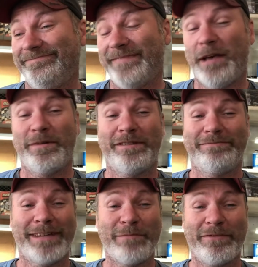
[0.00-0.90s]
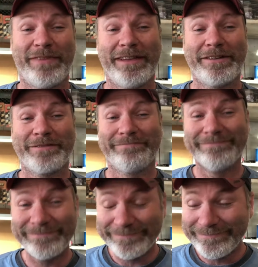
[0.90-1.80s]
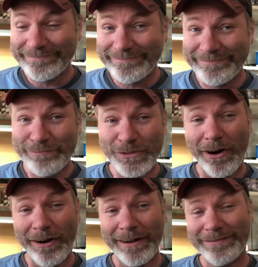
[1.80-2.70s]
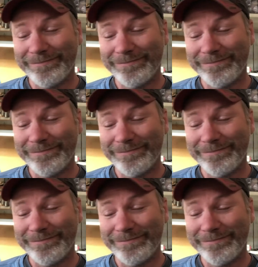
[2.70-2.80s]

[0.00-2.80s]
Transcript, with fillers: I'm a I'm a failure. I'm sorry.